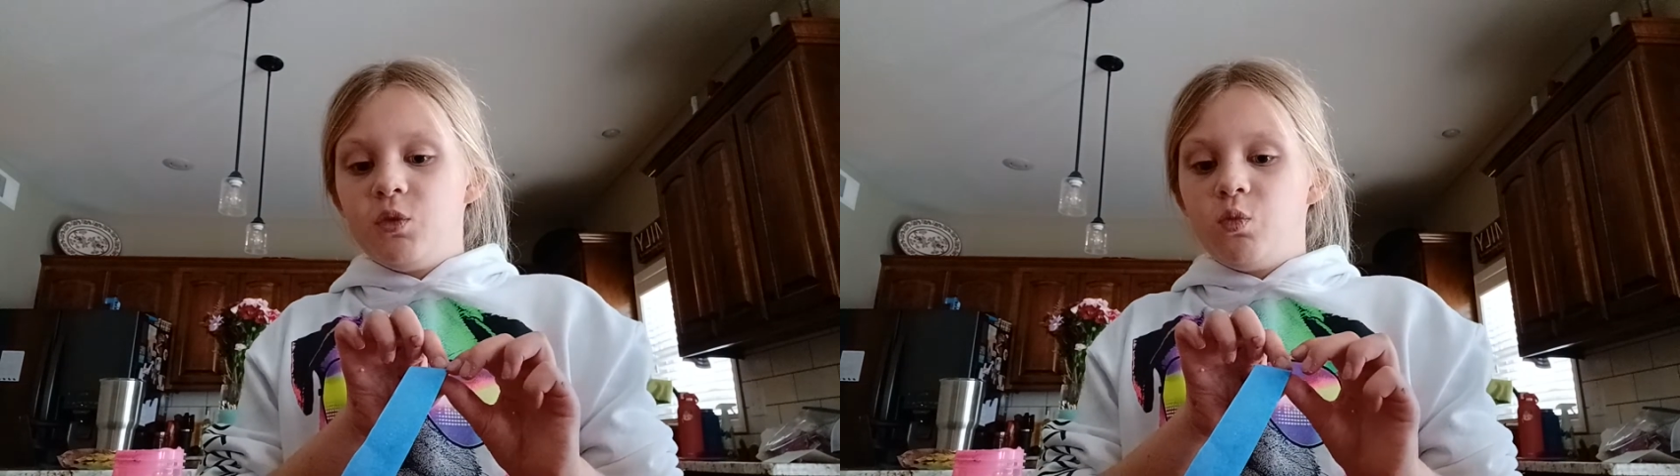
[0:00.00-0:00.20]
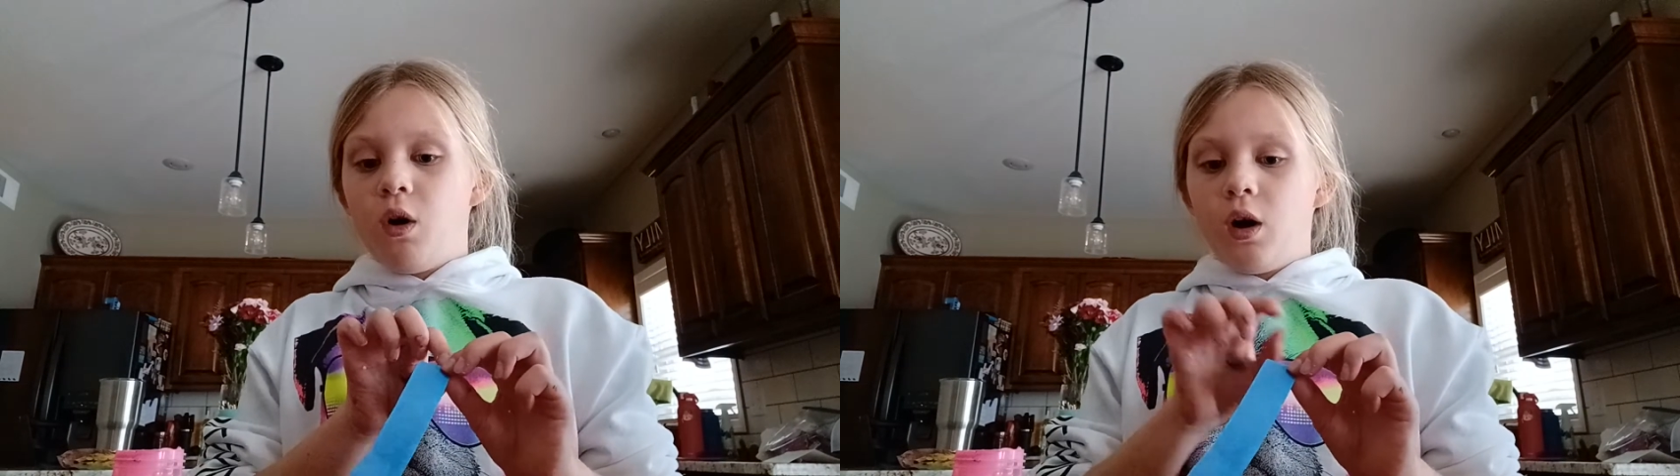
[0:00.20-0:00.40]

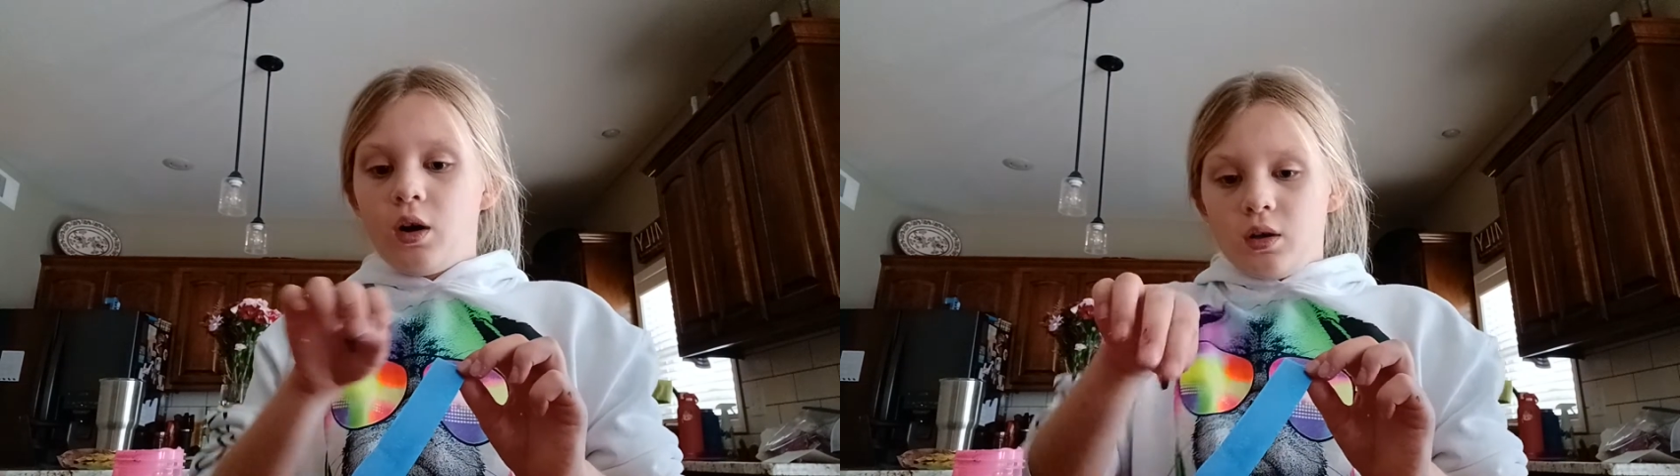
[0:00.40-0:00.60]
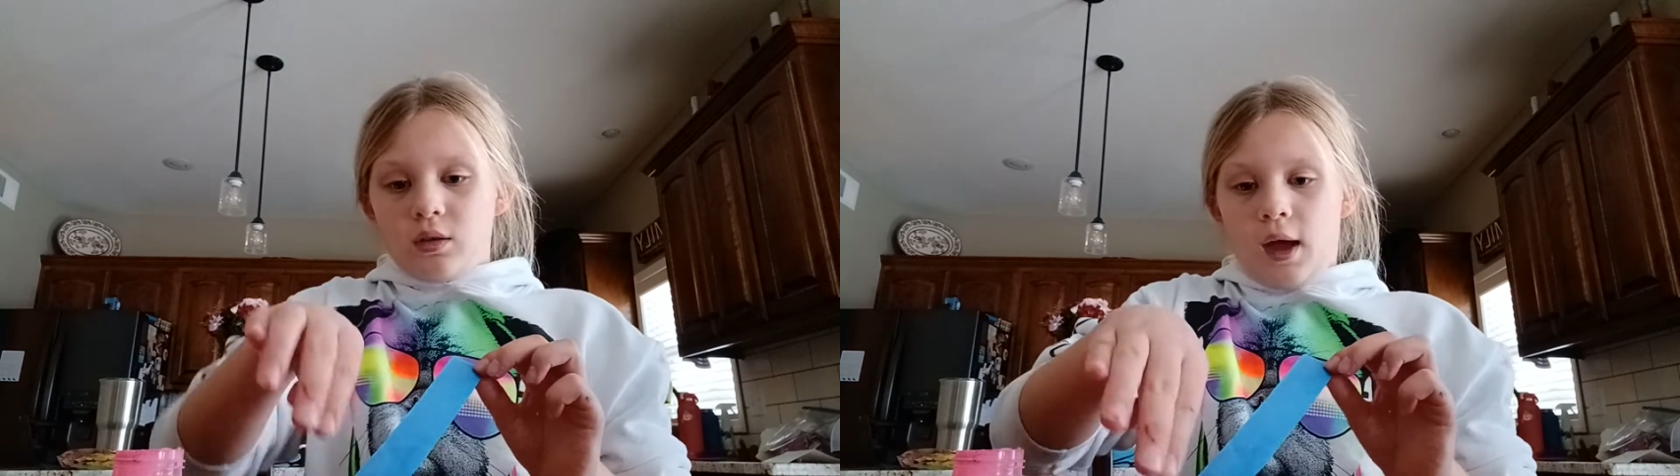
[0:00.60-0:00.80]

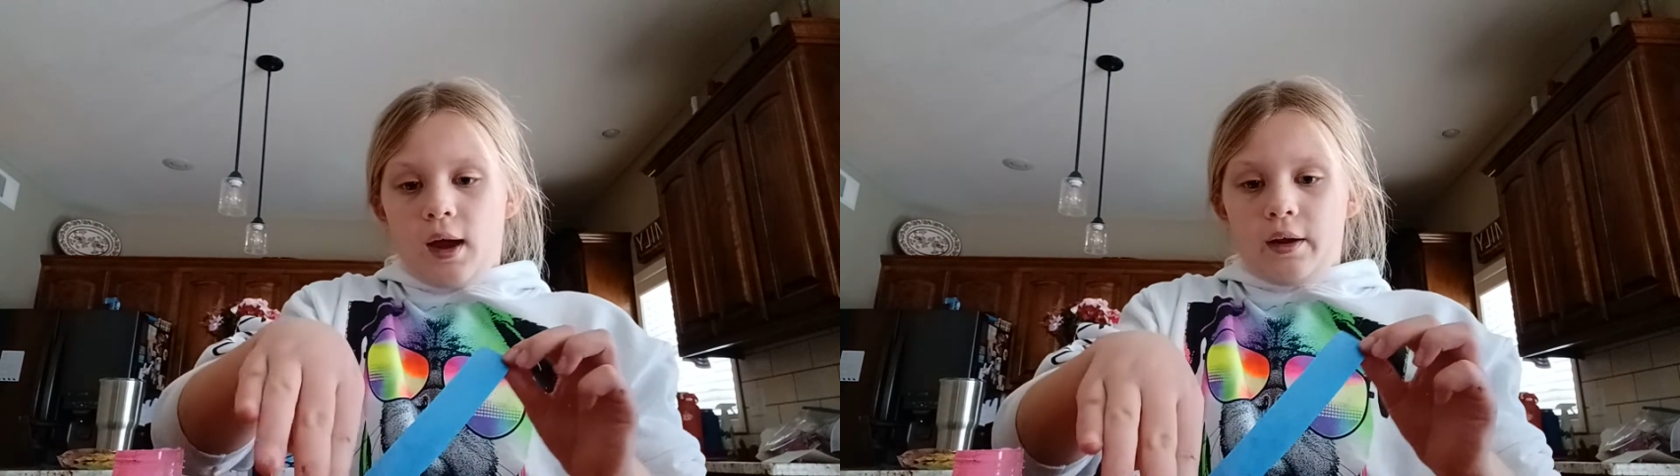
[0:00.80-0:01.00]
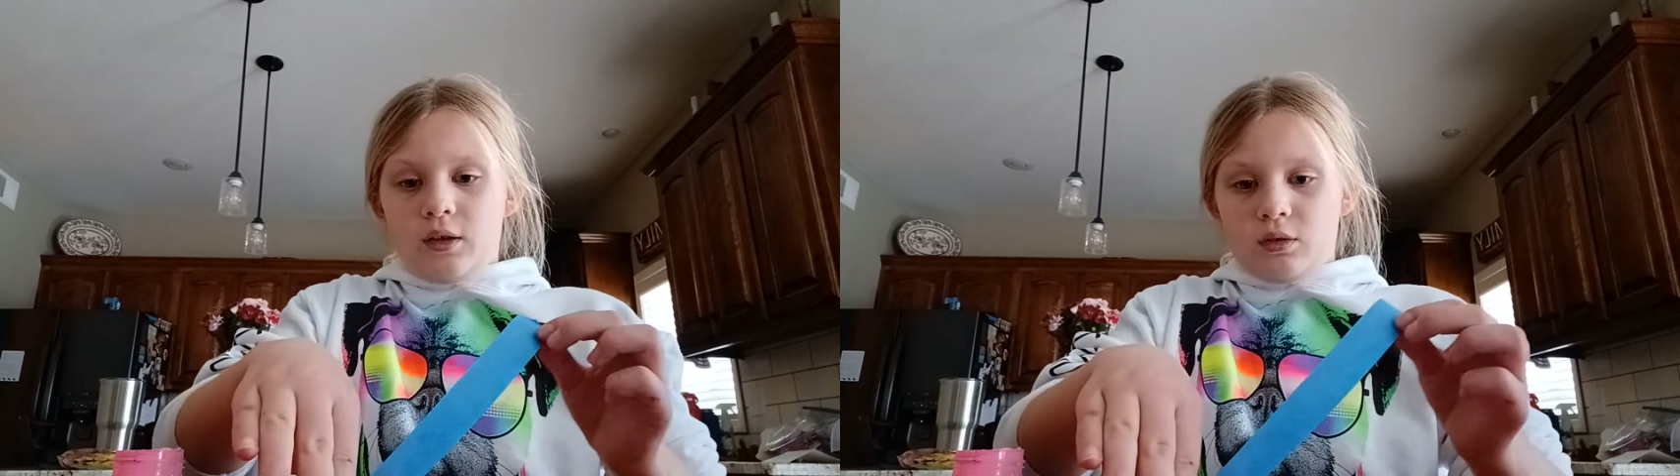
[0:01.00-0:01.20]
want
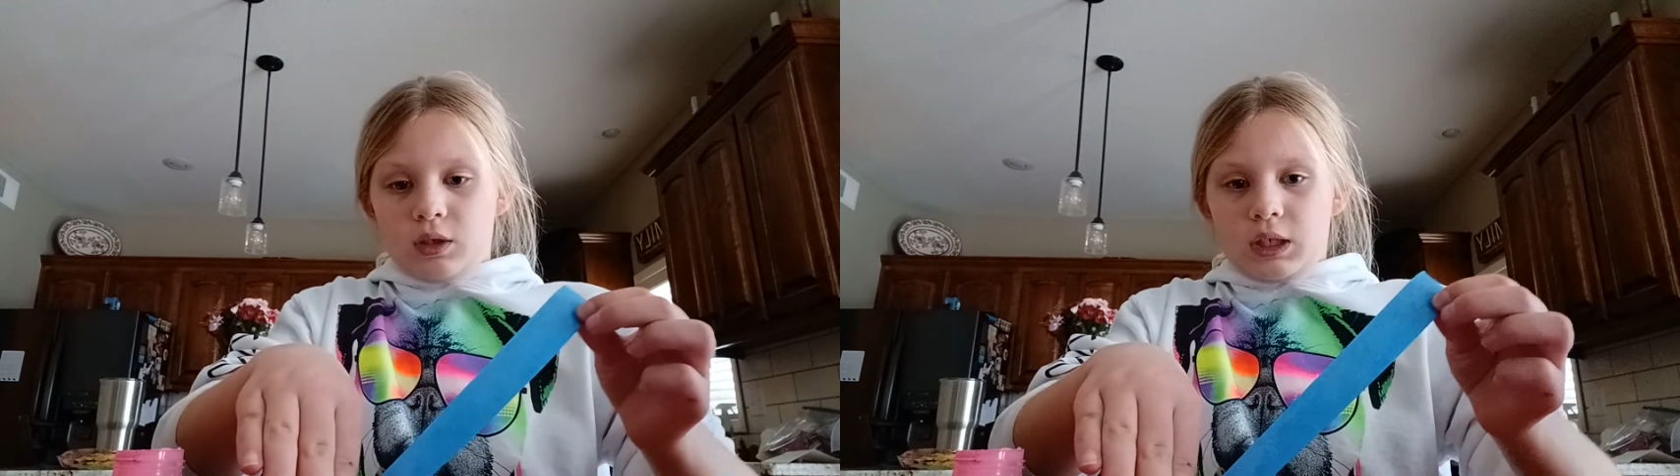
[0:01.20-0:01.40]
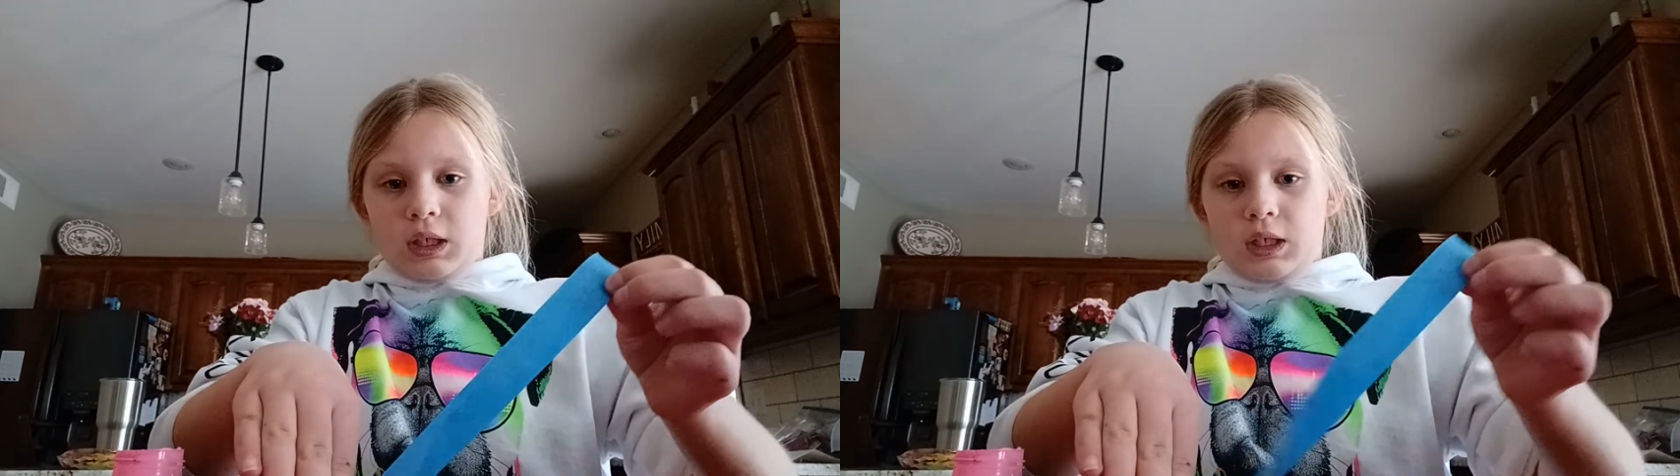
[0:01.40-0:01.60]
that
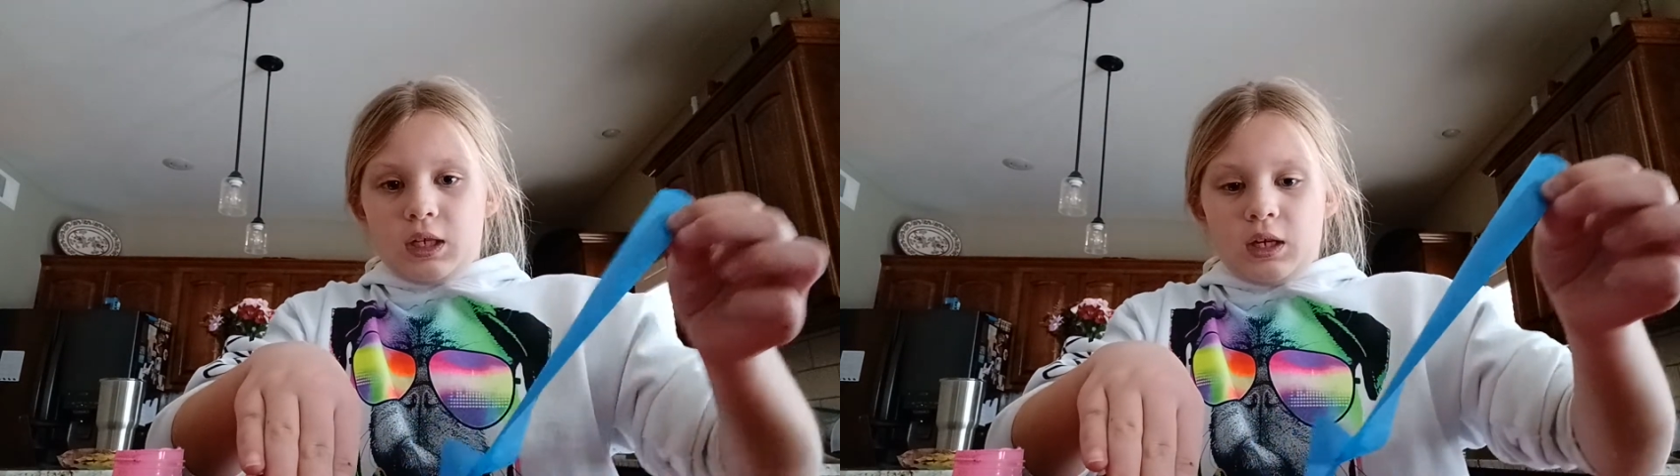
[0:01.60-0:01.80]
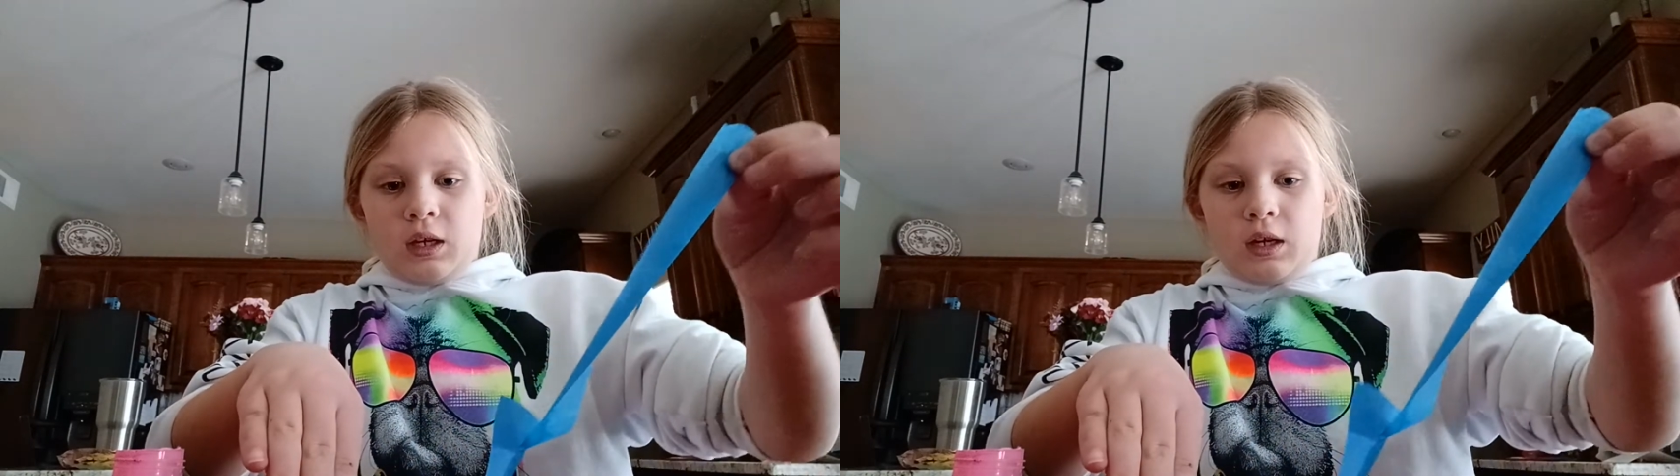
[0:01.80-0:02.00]
don't
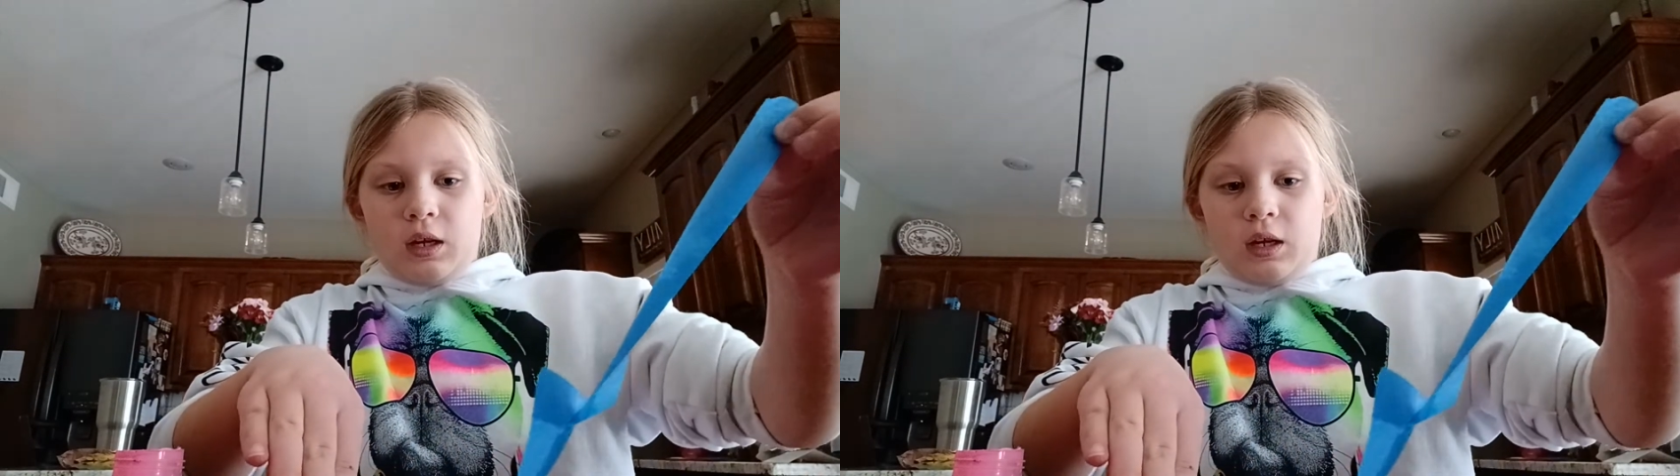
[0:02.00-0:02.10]
stick,